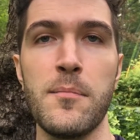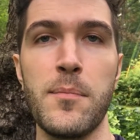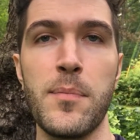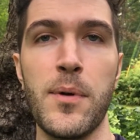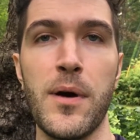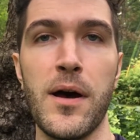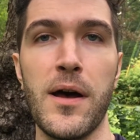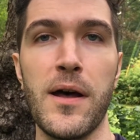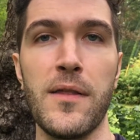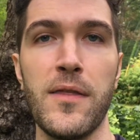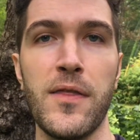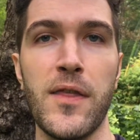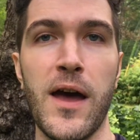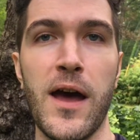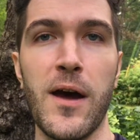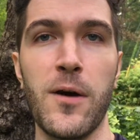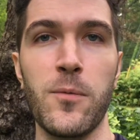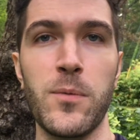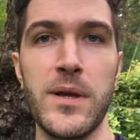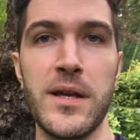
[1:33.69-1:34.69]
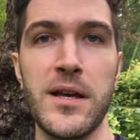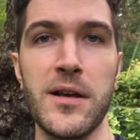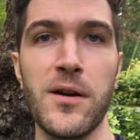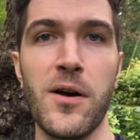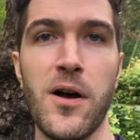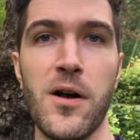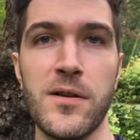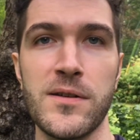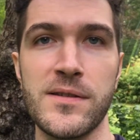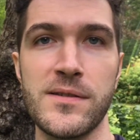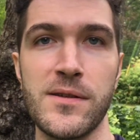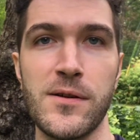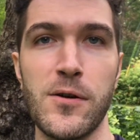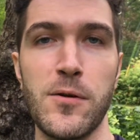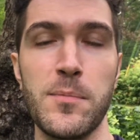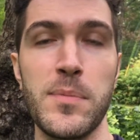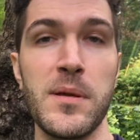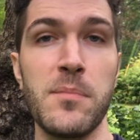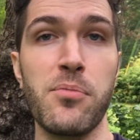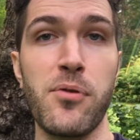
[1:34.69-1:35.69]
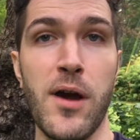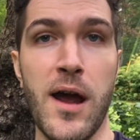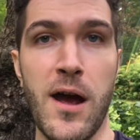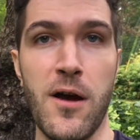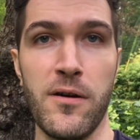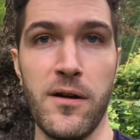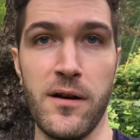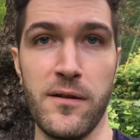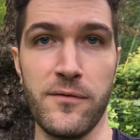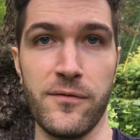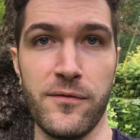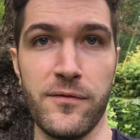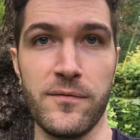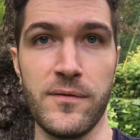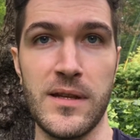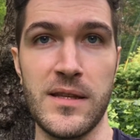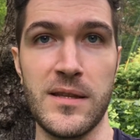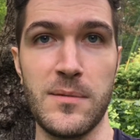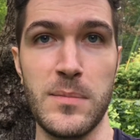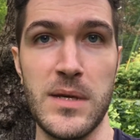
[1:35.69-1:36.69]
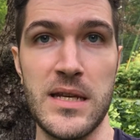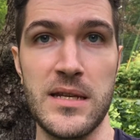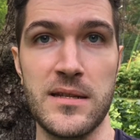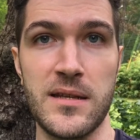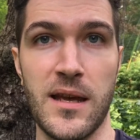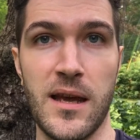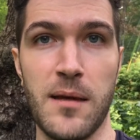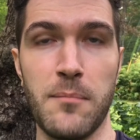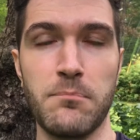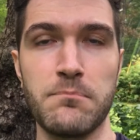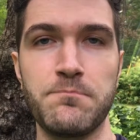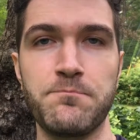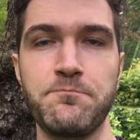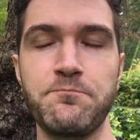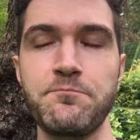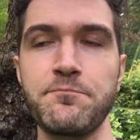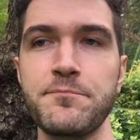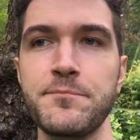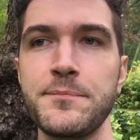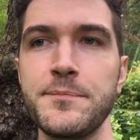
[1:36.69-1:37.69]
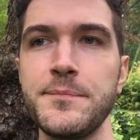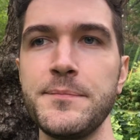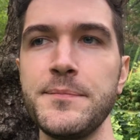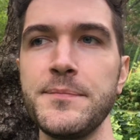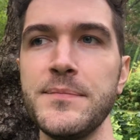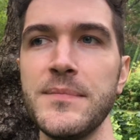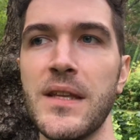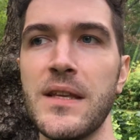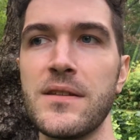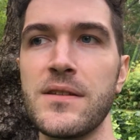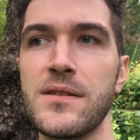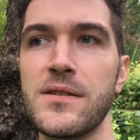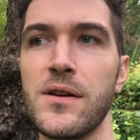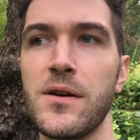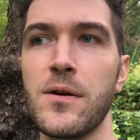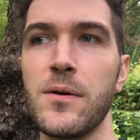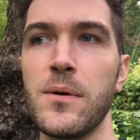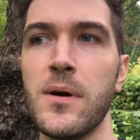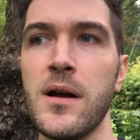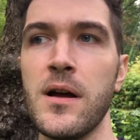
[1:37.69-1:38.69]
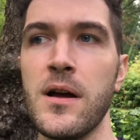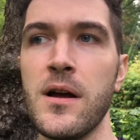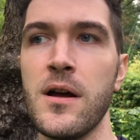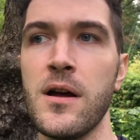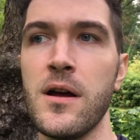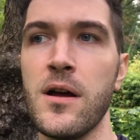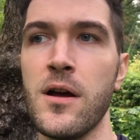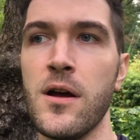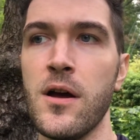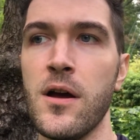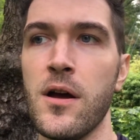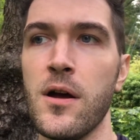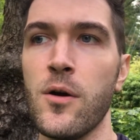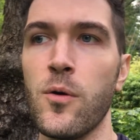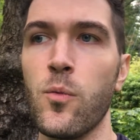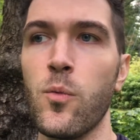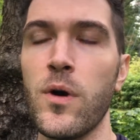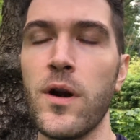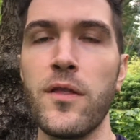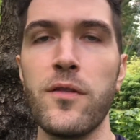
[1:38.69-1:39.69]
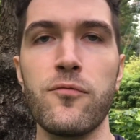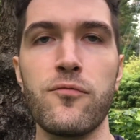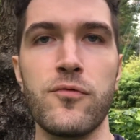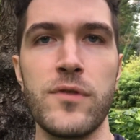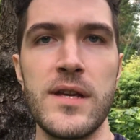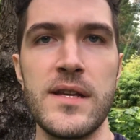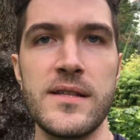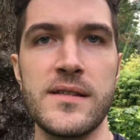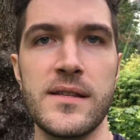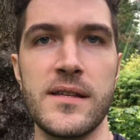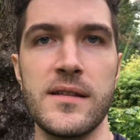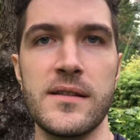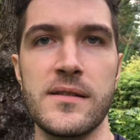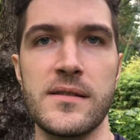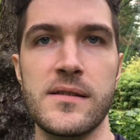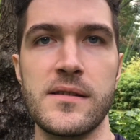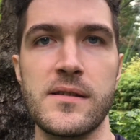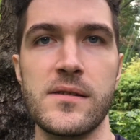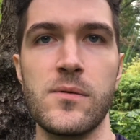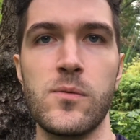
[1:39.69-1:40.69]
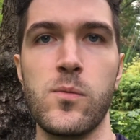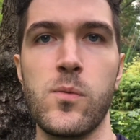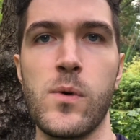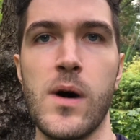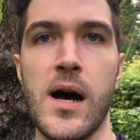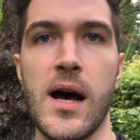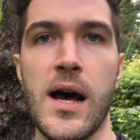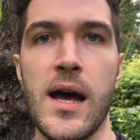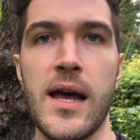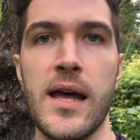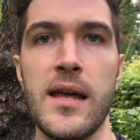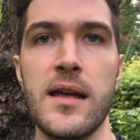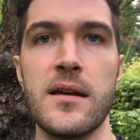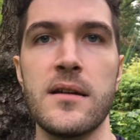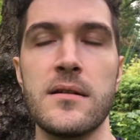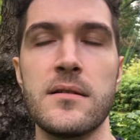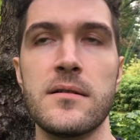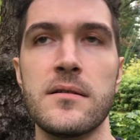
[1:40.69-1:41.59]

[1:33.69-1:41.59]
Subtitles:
but that we can also be proud of in the meantime. So one of the reasons why